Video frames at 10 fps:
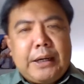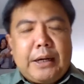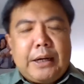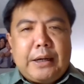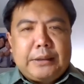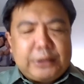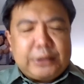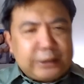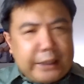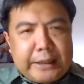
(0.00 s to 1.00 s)
Uh, just
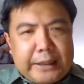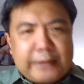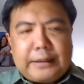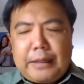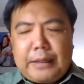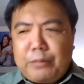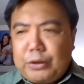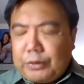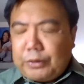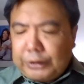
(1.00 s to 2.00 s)
at, at that time when
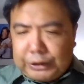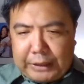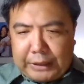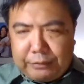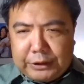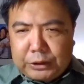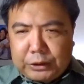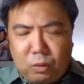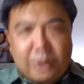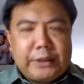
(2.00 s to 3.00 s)
you can just have this
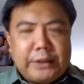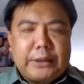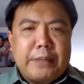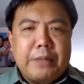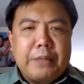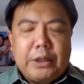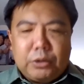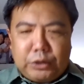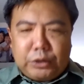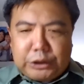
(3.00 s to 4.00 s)
quiet time
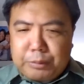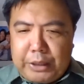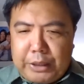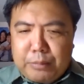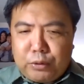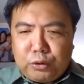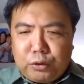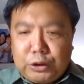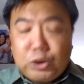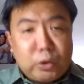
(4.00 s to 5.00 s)
to just be able to
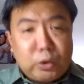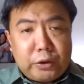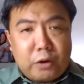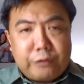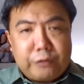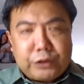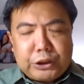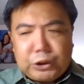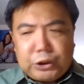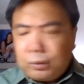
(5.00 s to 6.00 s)
enjoy your
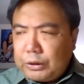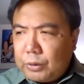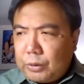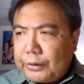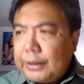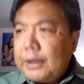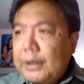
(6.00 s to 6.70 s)
conversation with the Lord.